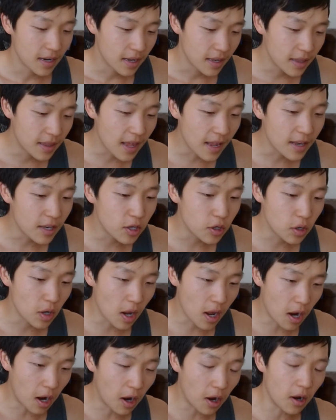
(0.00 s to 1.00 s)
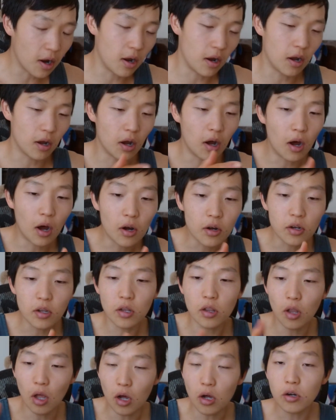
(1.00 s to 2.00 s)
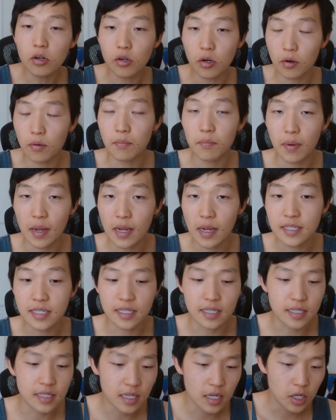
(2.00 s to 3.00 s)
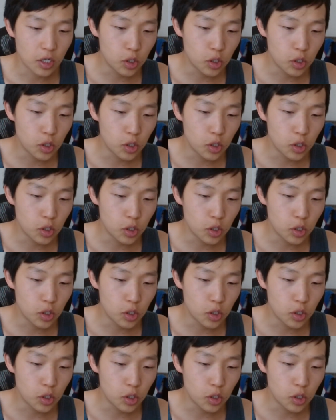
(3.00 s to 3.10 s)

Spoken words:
then on a long-term basis,